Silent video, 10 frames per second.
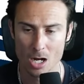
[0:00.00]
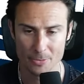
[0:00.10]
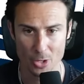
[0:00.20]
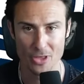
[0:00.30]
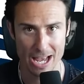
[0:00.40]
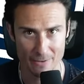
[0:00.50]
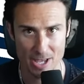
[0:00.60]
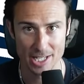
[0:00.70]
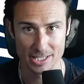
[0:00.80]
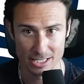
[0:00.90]
They have
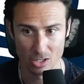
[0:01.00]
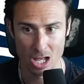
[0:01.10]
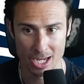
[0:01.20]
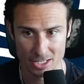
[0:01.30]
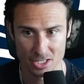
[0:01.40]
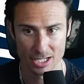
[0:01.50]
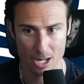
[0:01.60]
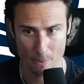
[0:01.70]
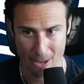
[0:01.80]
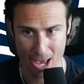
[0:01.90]
that D-line to
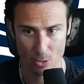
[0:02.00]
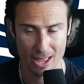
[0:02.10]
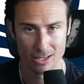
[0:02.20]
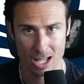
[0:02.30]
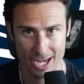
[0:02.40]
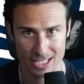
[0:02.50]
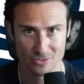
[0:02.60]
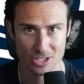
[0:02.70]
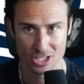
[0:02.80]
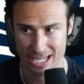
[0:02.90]
kind of battle that Lions
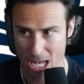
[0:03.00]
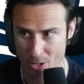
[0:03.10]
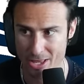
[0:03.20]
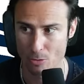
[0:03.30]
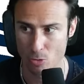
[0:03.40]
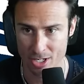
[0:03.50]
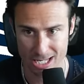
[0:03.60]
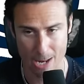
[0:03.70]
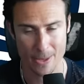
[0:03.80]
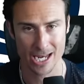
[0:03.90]
physicality, that run
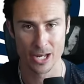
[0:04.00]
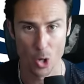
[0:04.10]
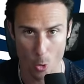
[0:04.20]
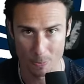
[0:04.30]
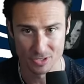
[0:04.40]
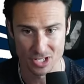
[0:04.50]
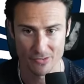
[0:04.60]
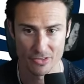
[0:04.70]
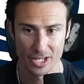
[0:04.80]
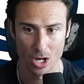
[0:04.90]
game that kind of opens
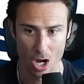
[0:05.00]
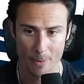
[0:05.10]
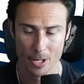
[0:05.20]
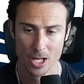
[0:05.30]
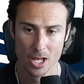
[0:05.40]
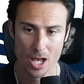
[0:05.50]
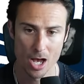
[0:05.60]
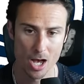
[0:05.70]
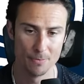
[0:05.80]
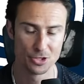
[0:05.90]
everything up.
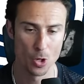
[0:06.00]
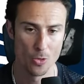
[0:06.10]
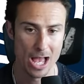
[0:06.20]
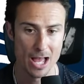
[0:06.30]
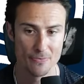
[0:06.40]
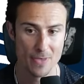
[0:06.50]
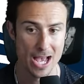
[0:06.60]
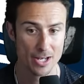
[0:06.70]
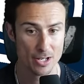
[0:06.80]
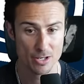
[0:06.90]
So
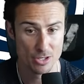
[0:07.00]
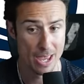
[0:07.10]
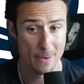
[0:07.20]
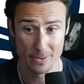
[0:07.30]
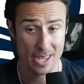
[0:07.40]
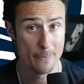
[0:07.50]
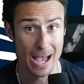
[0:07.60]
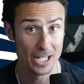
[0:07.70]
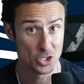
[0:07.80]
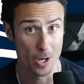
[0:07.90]
they
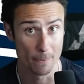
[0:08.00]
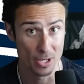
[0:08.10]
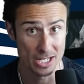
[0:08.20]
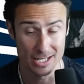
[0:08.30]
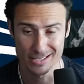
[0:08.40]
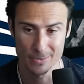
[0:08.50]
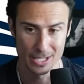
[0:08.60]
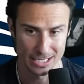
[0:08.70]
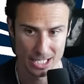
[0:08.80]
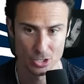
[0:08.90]
match up pretty decent, but
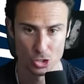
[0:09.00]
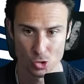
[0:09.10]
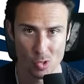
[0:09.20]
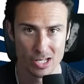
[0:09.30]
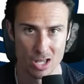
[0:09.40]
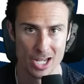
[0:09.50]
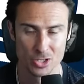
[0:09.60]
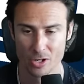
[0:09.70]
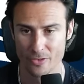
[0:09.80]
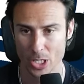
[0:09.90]
it's in Detroit.
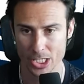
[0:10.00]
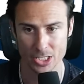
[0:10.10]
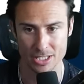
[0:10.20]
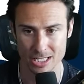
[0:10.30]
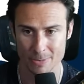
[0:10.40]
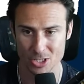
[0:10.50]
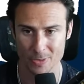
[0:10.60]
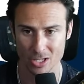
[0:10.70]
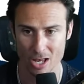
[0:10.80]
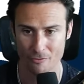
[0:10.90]
Lions are a very good team. It should be
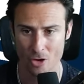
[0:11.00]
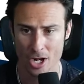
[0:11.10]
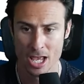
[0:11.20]
a lot of fun.